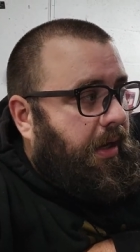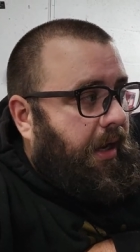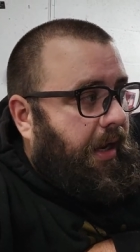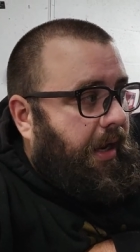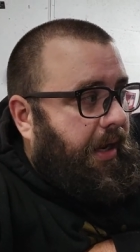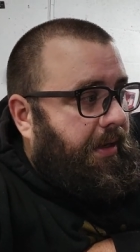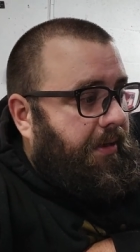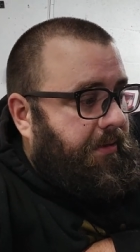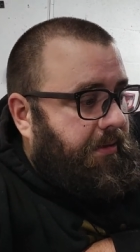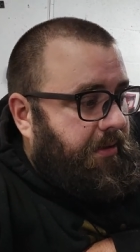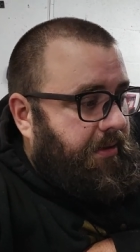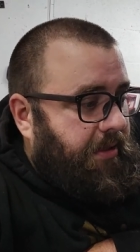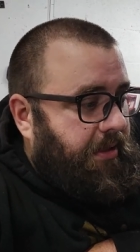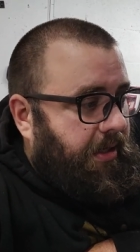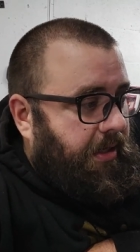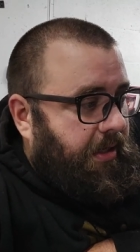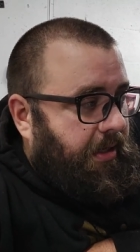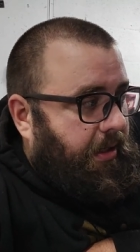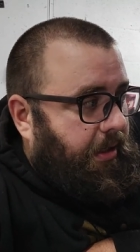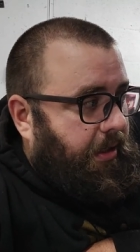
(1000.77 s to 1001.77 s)
And
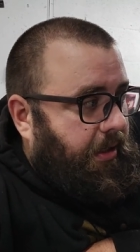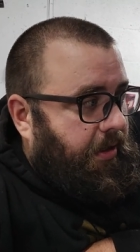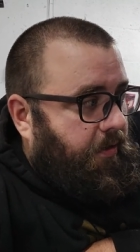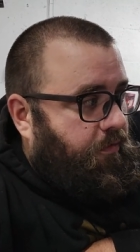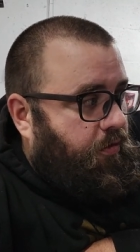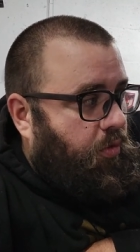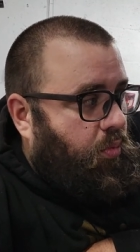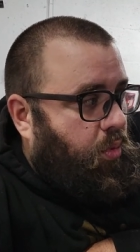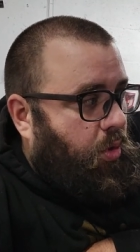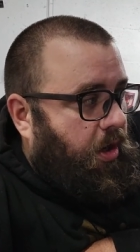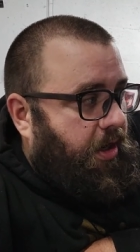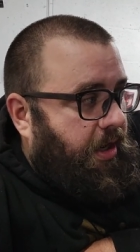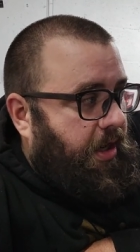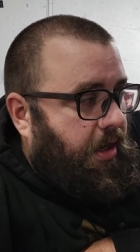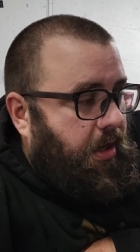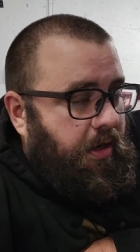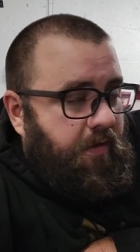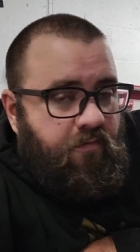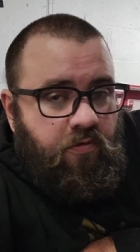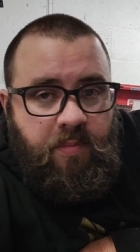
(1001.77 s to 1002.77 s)
uh, if you want
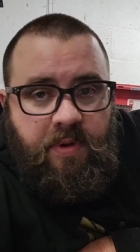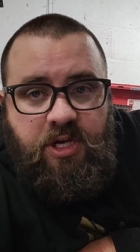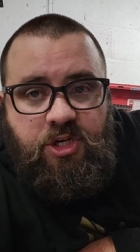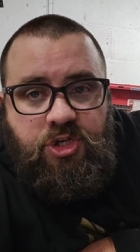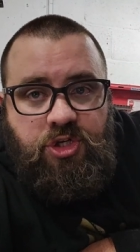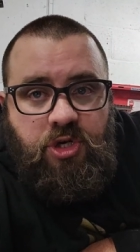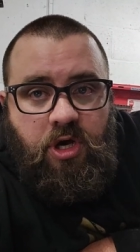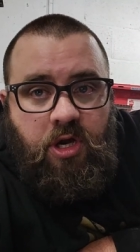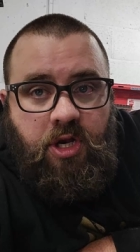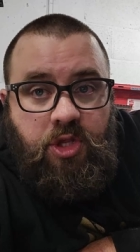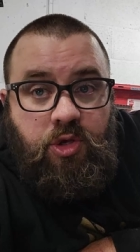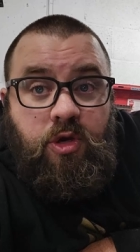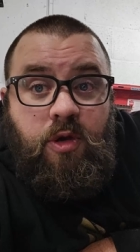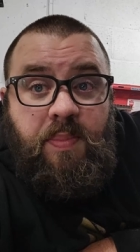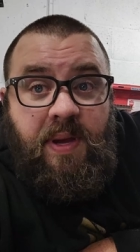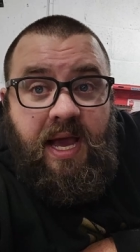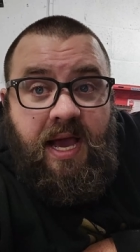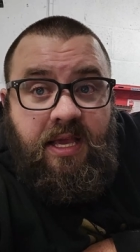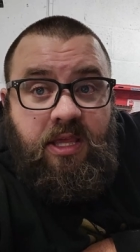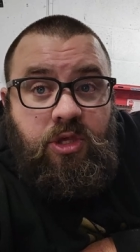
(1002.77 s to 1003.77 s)
any information on a
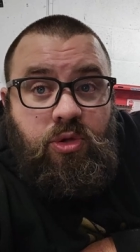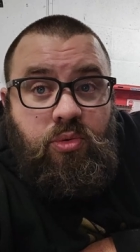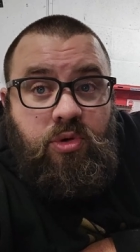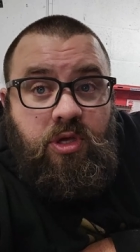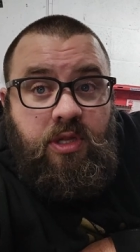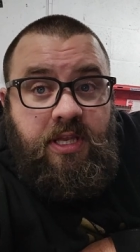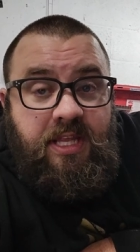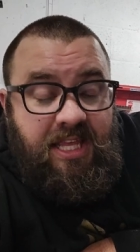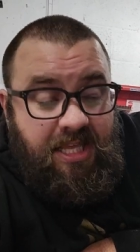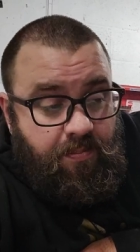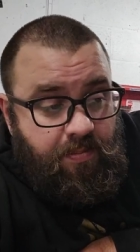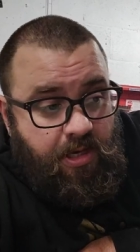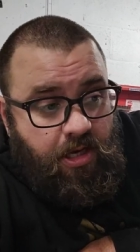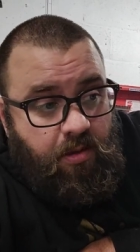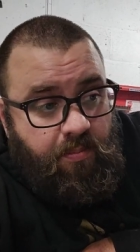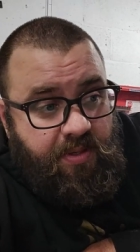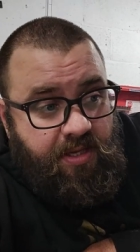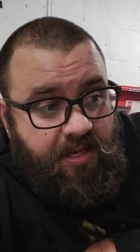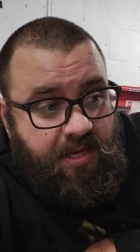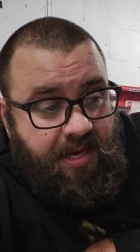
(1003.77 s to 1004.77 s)
Pack, you can
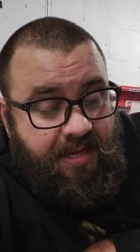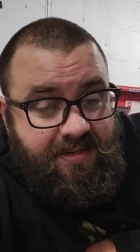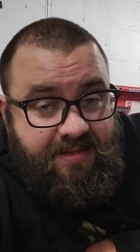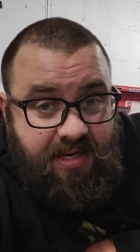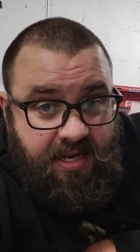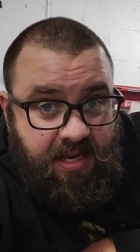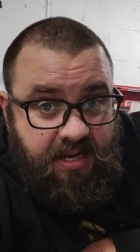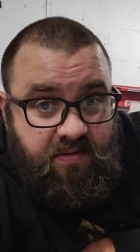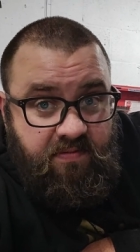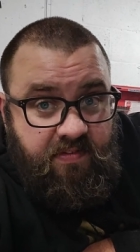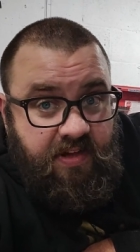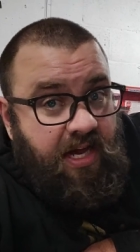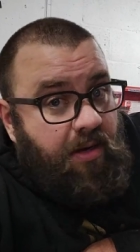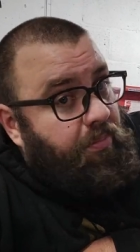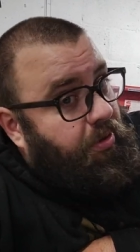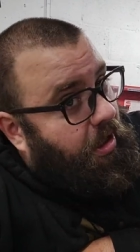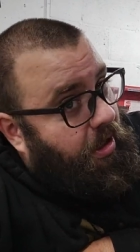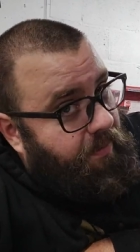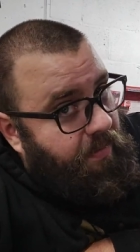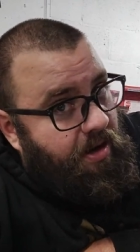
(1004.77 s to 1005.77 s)
email me at dave at
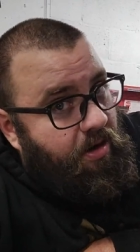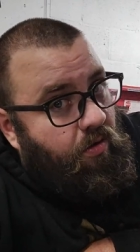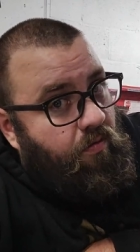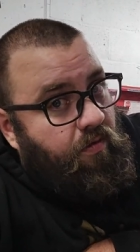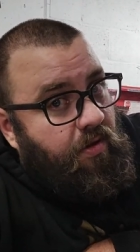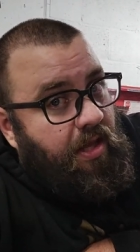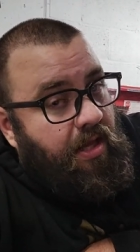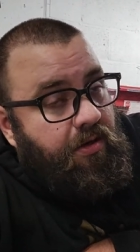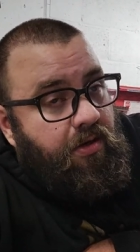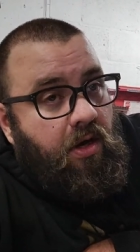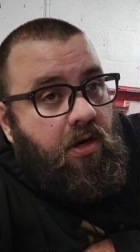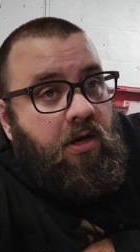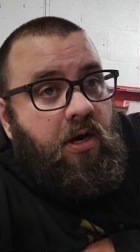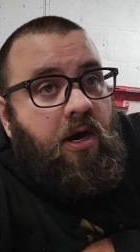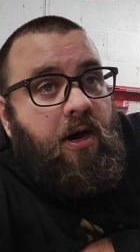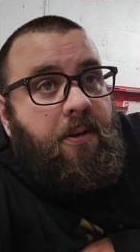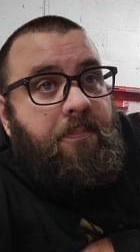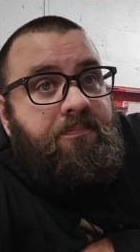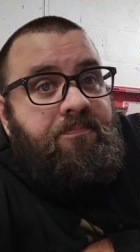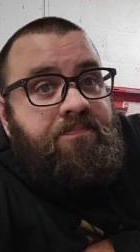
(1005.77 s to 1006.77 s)

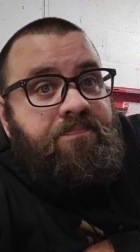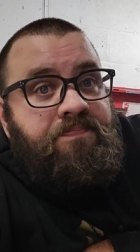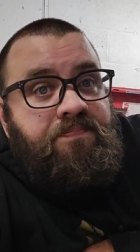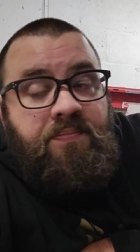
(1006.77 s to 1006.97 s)
blindmanoverland.com.